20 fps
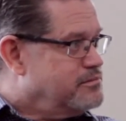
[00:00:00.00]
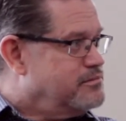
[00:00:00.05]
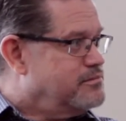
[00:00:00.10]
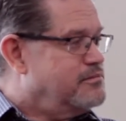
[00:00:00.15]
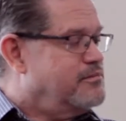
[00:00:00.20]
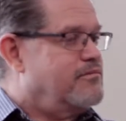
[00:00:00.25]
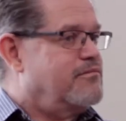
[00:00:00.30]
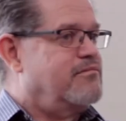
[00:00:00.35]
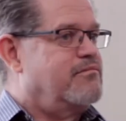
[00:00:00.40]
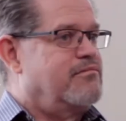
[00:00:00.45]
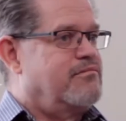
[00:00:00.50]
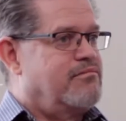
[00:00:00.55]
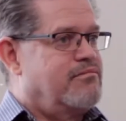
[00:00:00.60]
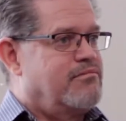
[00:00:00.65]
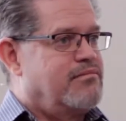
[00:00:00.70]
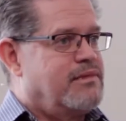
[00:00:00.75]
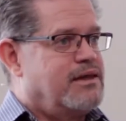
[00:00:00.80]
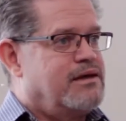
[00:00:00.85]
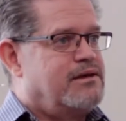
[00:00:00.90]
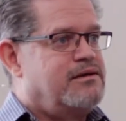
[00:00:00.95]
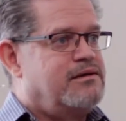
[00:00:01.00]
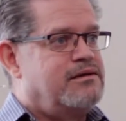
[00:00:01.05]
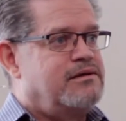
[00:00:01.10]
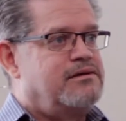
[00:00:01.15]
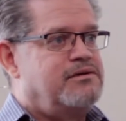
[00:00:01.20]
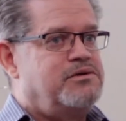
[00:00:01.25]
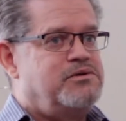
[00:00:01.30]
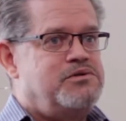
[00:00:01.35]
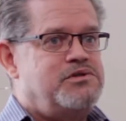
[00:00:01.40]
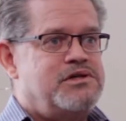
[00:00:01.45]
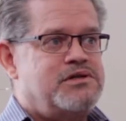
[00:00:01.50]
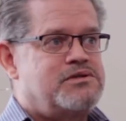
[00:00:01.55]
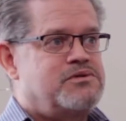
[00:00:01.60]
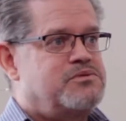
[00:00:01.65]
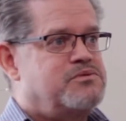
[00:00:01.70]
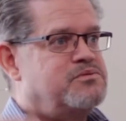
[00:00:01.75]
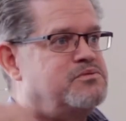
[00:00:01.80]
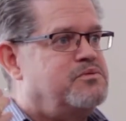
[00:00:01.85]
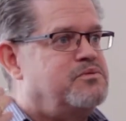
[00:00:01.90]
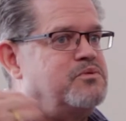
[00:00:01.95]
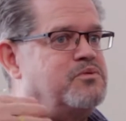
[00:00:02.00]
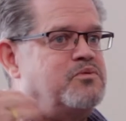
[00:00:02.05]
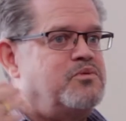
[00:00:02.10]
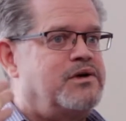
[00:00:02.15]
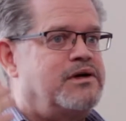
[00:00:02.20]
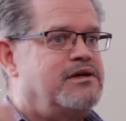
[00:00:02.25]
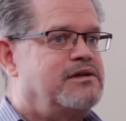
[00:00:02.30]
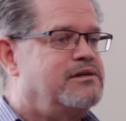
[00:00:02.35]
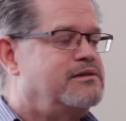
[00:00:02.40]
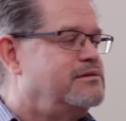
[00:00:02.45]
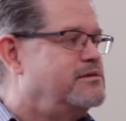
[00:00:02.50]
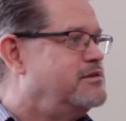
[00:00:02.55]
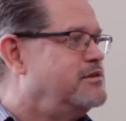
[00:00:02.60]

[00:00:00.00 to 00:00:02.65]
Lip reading: who just wanted